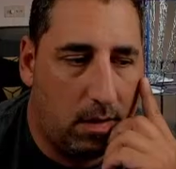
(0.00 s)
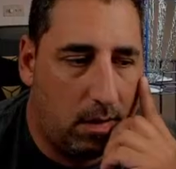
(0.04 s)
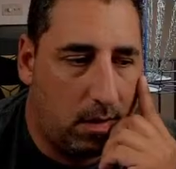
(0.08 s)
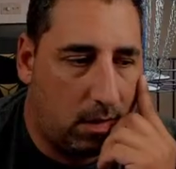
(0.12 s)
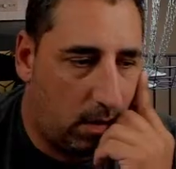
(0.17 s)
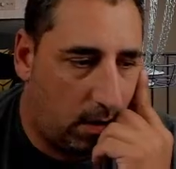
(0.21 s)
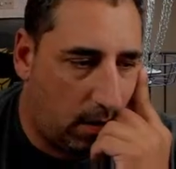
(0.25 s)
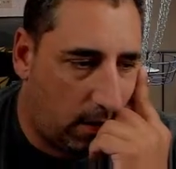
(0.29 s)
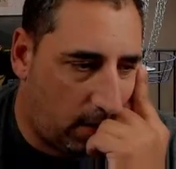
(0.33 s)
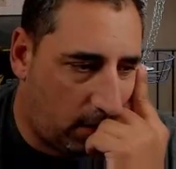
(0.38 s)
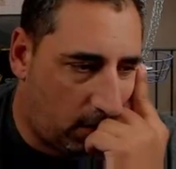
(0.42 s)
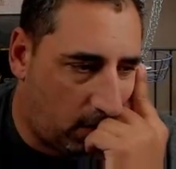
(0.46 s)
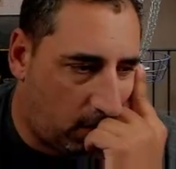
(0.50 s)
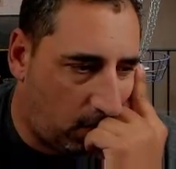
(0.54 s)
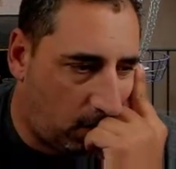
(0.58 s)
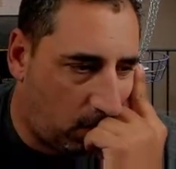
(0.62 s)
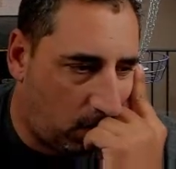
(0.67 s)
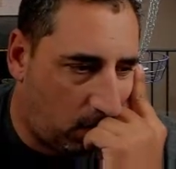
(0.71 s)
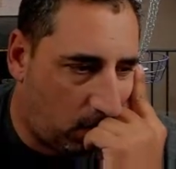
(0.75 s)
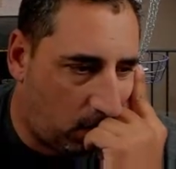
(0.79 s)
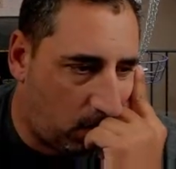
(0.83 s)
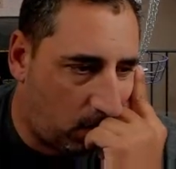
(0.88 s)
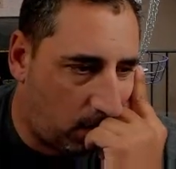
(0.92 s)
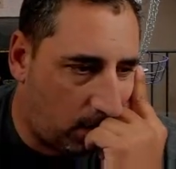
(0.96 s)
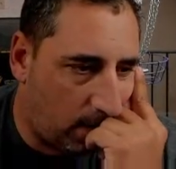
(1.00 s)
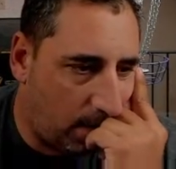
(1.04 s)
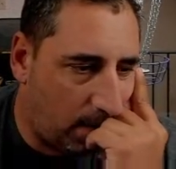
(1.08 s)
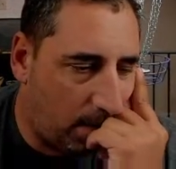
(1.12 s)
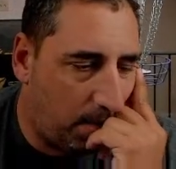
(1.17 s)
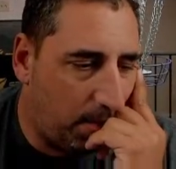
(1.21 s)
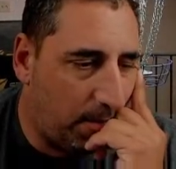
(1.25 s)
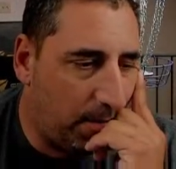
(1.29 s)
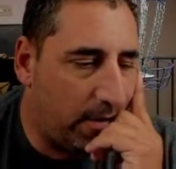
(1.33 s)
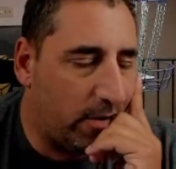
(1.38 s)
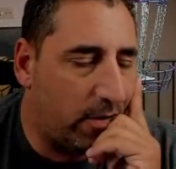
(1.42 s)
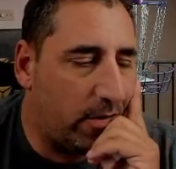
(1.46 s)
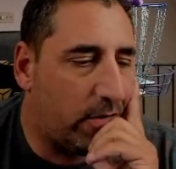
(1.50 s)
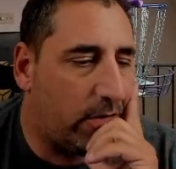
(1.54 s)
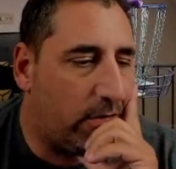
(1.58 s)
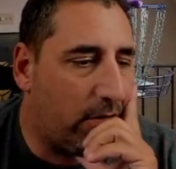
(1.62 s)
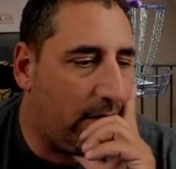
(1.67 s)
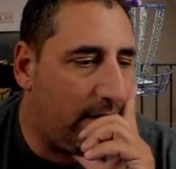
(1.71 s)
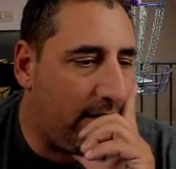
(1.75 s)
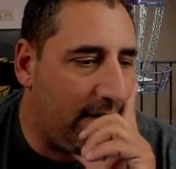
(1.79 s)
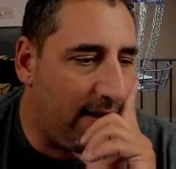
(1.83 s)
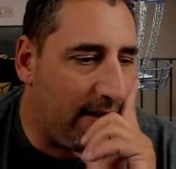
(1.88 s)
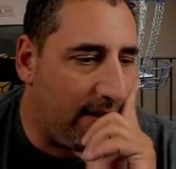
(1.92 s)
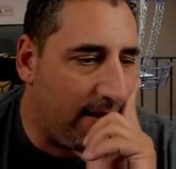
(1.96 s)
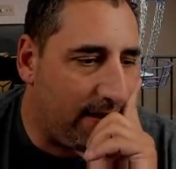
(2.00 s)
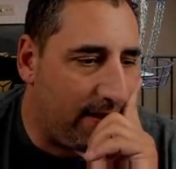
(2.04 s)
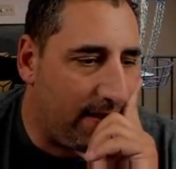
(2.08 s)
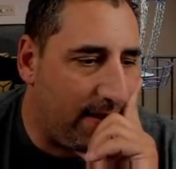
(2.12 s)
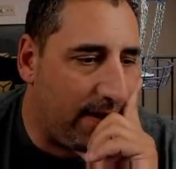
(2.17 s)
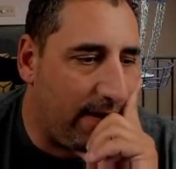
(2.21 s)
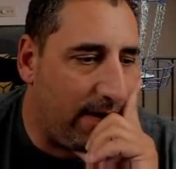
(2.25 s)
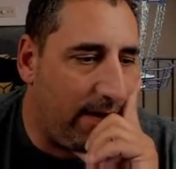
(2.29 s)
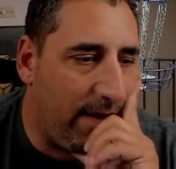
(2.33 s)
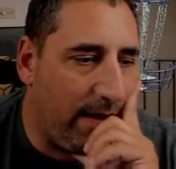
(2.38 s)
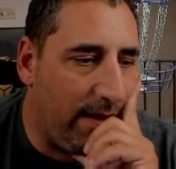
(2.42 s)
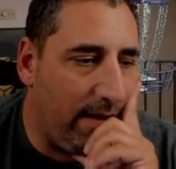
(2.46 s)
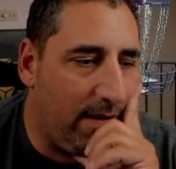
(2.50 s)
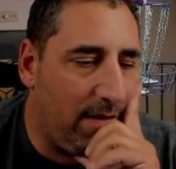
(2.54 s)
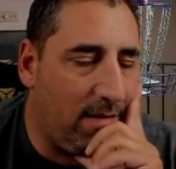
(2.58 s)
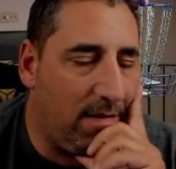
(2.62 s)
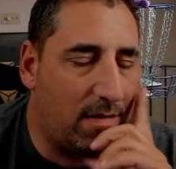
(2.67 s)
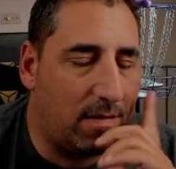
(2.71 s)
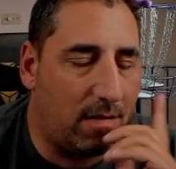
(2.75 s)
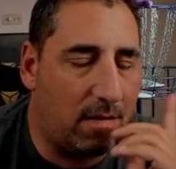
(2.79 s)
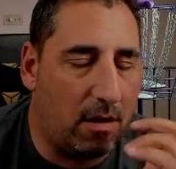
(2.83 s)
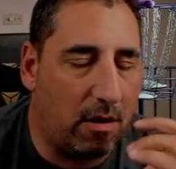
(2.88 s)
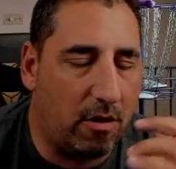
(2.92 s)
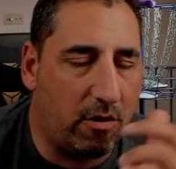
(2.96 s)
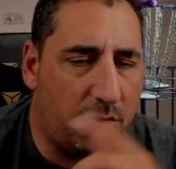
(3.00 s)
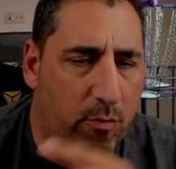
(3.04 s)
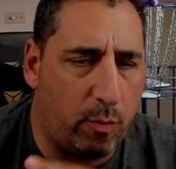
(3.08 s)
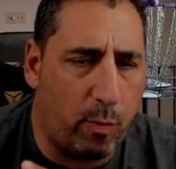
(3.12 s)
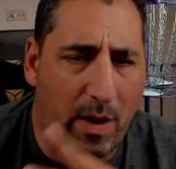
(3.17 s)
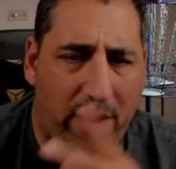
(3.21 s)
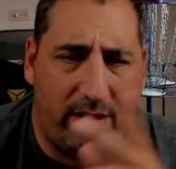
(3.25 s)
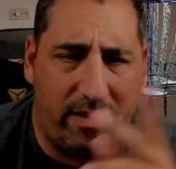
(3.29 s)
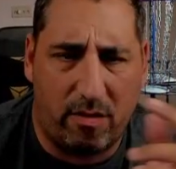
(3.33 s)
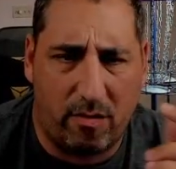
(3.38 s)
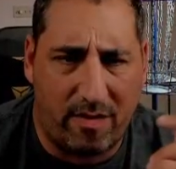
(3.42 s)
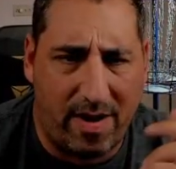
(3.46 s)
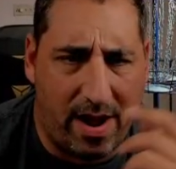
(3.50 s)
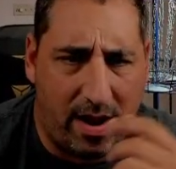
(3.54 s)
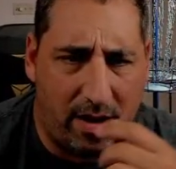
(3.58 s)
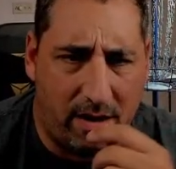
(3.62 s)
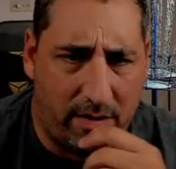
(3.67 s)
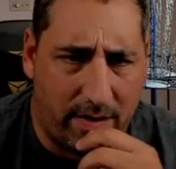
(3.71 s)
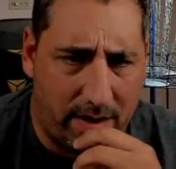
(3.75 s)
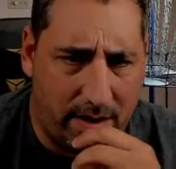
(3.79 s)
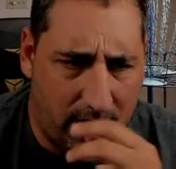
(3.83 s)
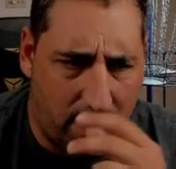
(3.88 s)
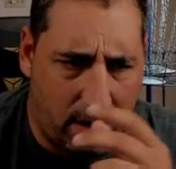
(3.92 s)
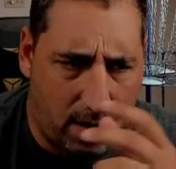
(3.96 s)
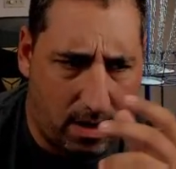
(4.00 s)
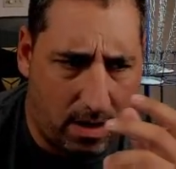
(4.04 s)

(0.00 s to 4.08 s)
So I've been trying. There's ways around it.